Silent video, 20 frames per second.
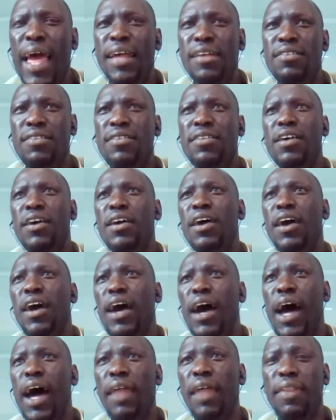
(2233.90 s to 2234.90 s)
But
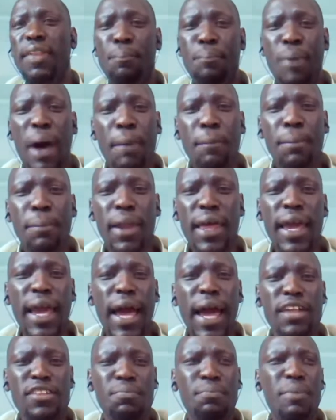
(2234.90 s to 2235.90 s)
nonetheless, the
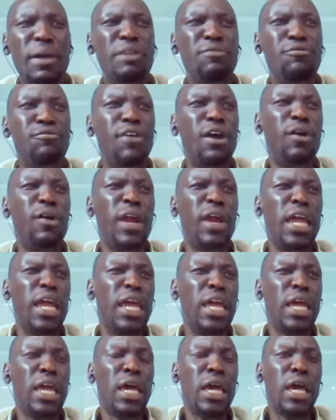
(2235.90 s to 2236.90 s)
public has been
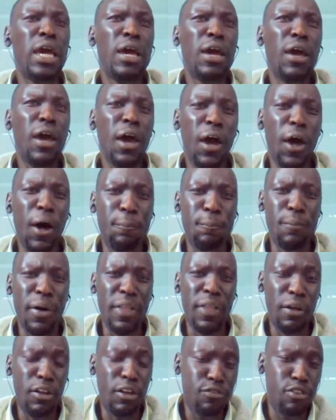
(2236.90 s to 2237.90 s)
very,
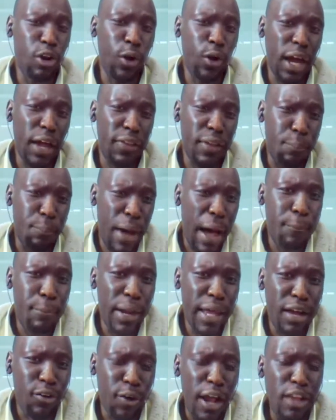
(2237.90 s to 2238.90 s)
if you look at the
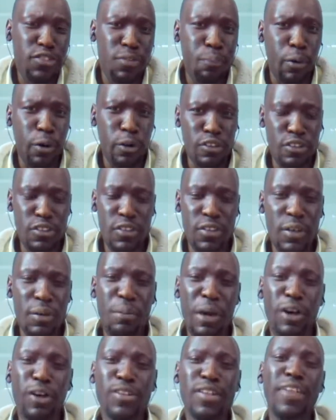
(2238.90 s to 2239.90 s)
public response,
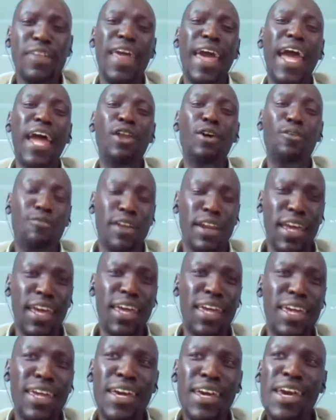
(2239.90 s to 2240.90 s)
because at the end of the
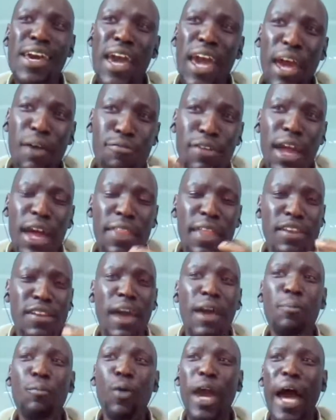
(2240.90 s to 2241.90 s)
day, every other
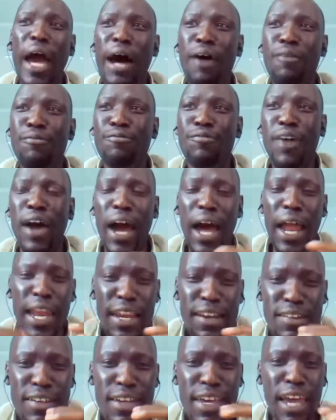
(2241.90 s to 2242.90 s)
time we have a
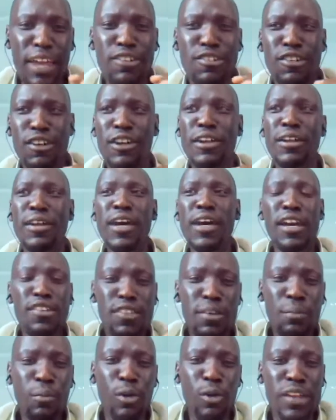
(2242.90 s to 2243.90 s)
litigation,
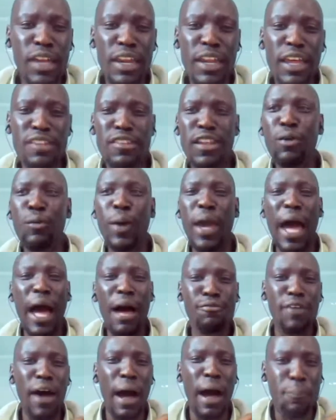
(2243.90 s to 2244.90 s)
simultaneously we
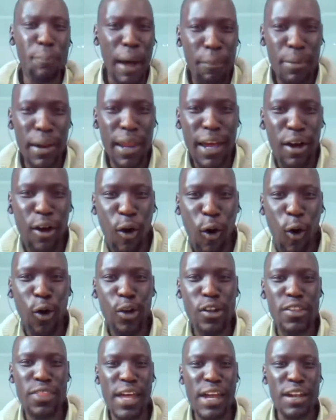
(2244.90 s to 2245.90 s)
have a public
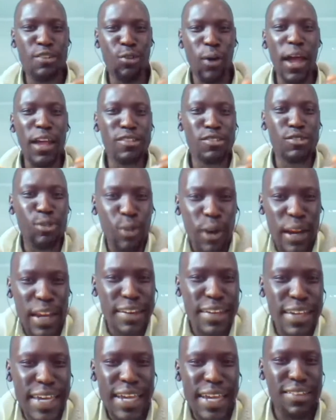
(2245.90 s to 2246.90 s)
court that tries to
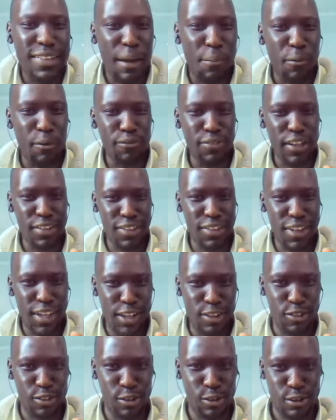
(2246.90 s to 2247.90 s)
litigate some of these
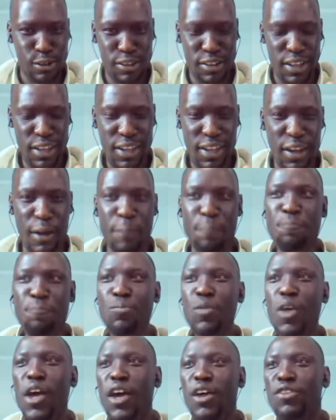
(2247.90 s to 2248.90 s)
issues. Yeah.
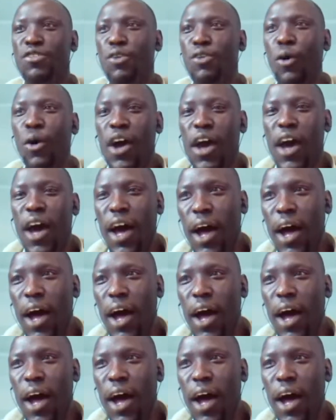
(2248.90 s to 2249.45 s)
So